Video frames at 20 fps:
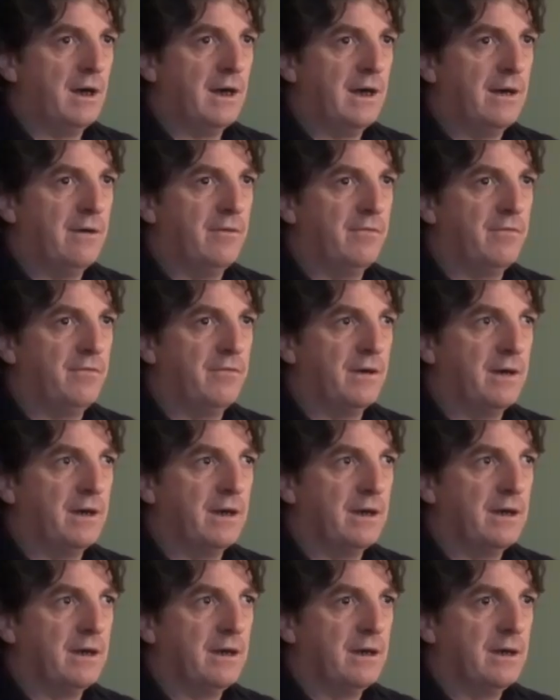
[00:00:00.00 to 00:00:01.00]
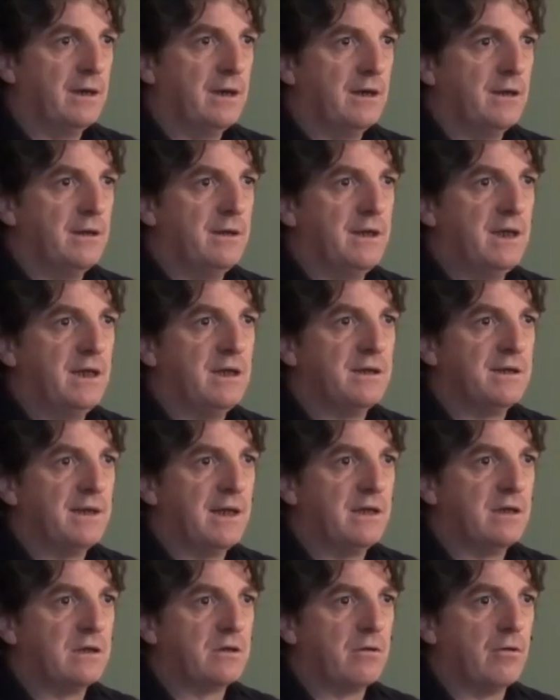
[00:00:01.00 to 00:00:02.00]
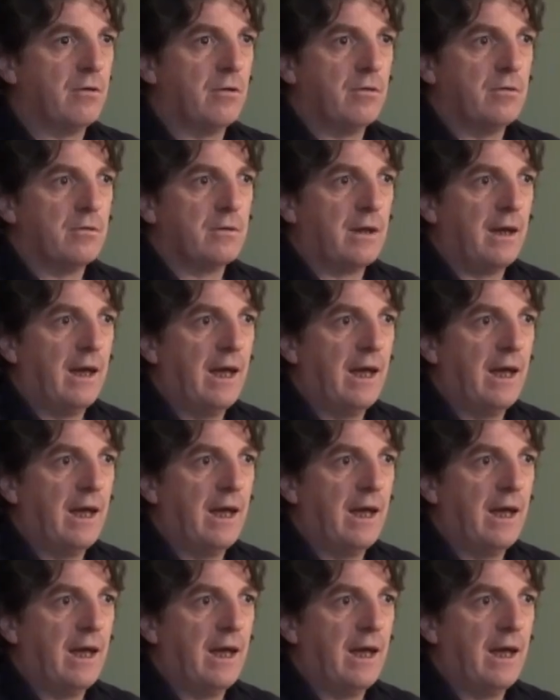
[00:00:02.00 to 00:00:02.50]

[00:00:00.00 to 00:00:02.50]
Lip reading: have these things called